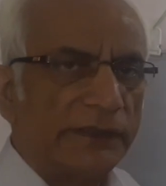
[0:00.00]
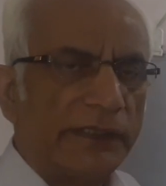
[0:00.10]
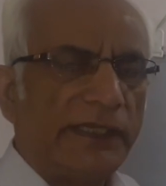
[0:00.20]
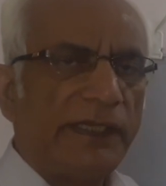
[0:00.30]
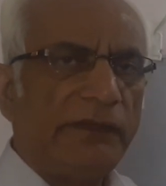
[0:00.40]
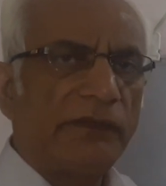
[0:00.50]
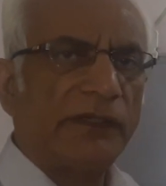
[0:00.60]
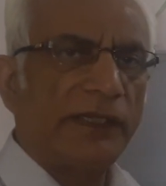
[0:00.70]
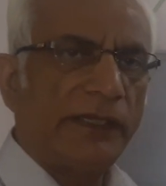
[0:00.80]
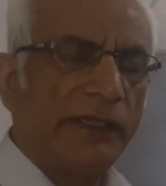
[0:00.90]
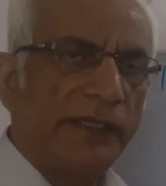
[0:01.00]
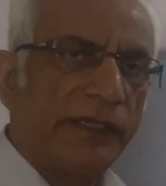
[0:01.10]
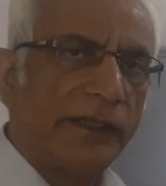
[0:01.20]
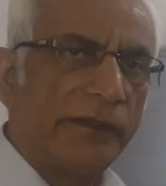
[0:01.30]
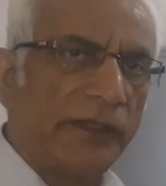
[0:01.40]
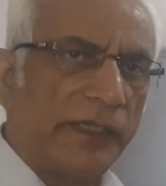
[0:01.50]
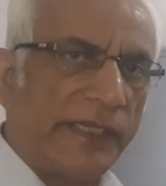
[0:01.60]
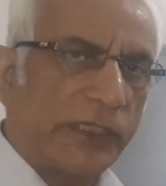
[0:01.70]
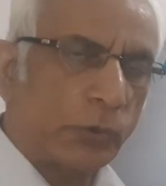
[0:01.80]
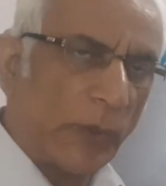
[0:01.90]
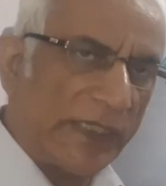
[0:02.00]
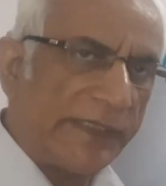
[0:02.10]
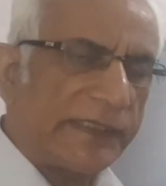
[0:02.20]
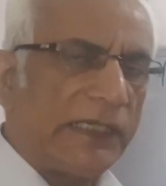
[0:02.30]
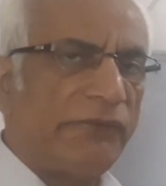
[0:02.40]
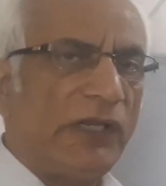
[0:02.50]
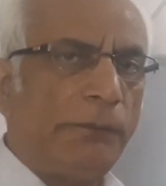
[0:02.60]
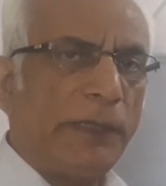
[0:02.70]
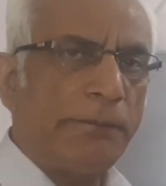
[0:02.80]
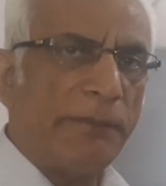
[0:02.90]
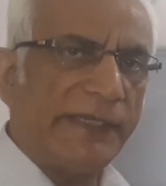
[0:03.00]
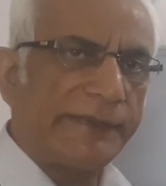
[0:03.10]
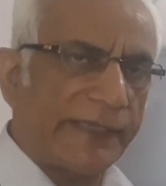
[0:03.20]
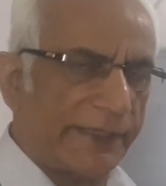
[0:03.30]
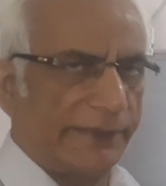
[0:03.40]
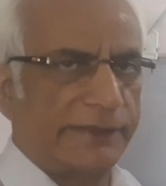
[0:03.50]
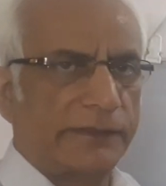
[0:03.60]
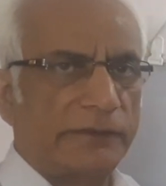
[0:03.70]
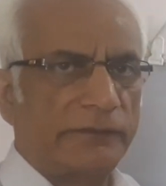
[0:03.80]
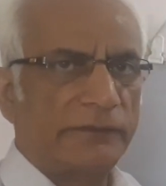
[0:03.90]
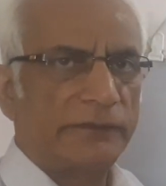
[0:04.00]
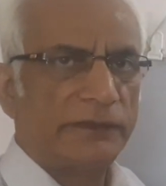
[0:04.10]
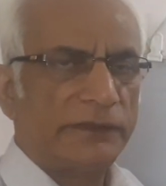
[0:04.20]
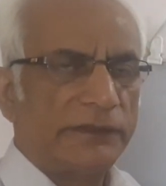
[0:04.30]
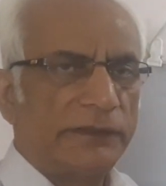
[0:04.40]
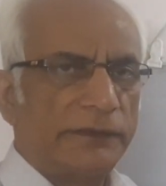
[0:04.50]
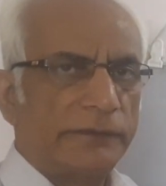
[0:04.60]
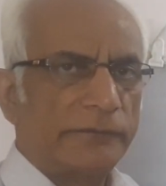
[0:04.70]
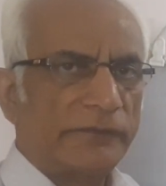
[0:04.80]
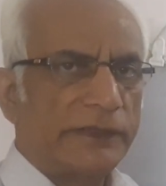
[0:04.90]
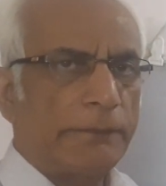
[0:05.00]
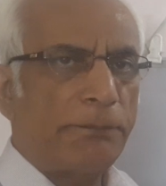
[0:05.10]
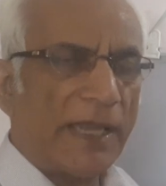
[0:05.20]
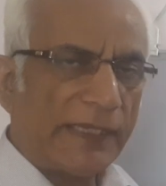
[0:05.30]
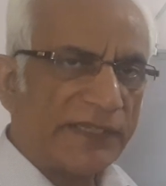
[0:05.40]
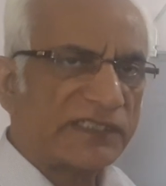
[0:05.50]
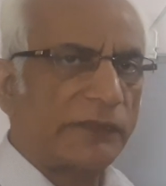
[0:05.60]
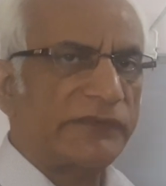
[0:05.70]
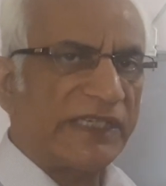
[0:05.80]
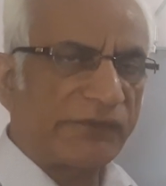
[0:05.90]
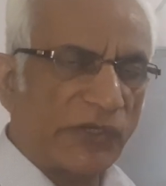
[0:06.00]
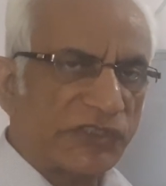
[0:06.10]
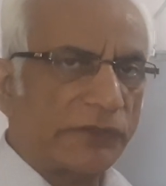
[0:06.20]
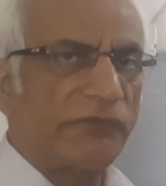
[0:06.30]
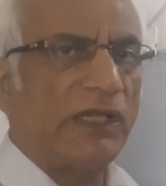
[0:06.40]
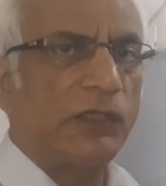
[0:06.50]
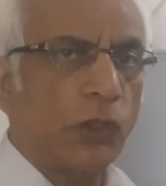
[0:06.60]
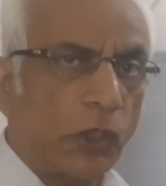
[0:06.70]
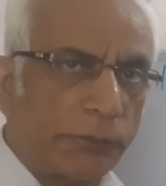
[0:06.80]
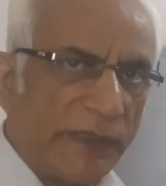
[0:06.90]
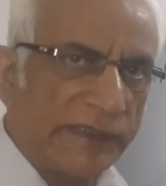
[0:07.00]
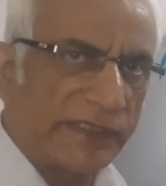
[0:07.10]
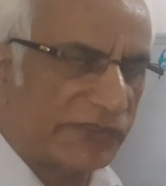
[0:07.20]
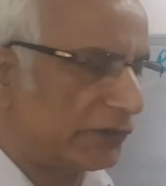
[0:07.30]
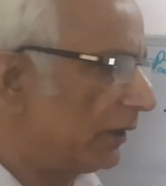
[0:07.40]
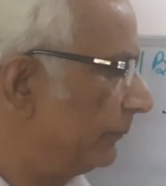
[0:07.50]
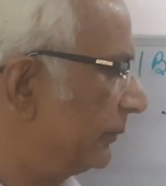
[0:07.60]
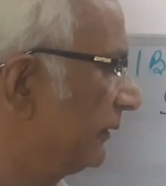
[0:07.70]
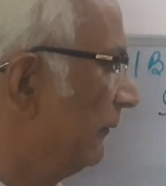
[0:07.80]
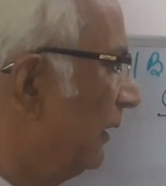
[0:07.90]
the equality will be maintained. The balance of the equation will not be disturbed.